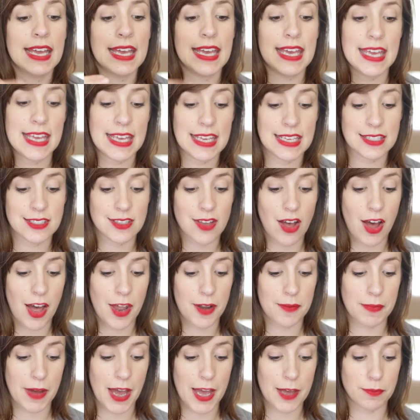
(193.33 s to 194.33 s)
he's
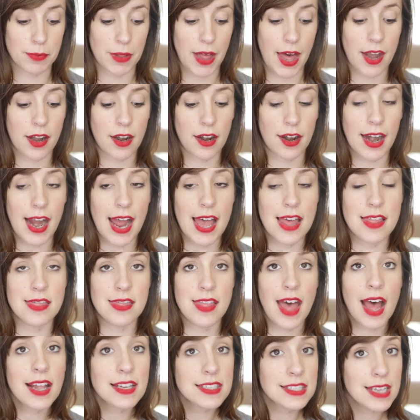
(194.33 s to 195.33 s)
on my bladder
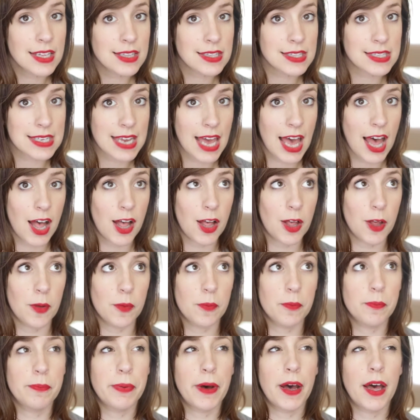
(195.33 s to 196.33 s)
and that tends to help.